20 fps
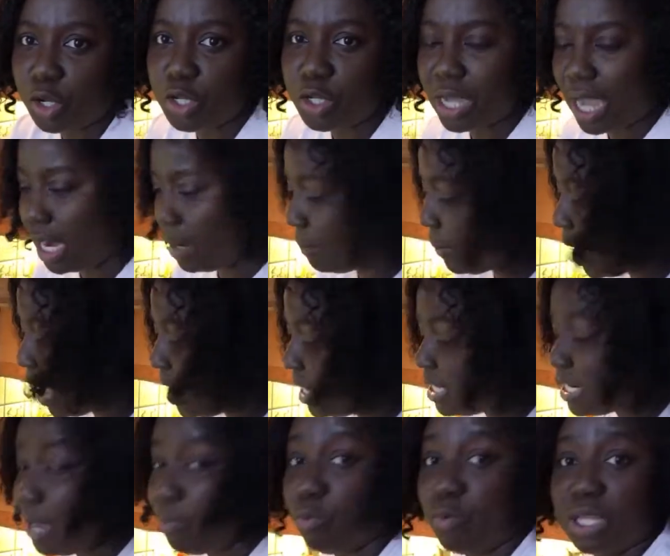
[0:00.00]
you can pair it
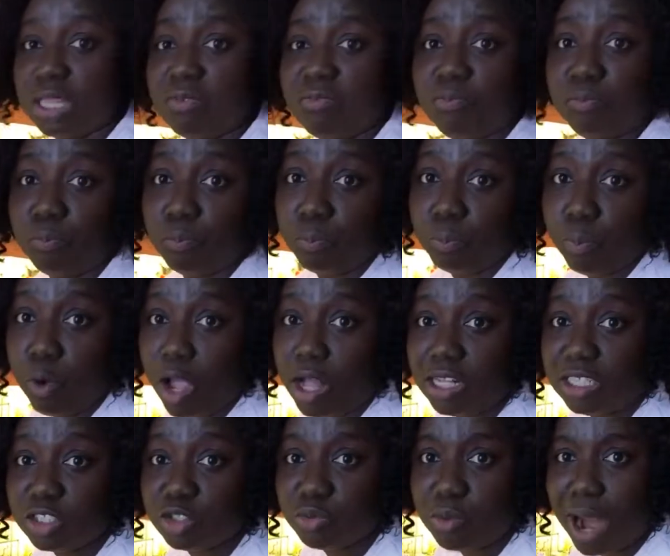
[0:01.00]
up with
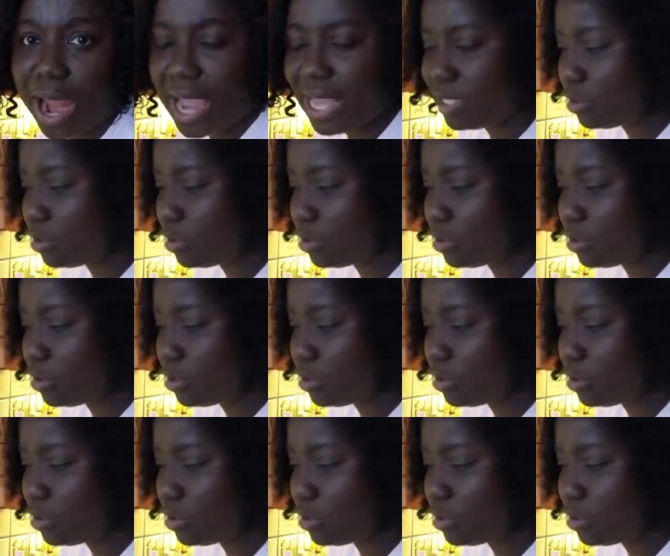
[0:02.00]
boiled rice,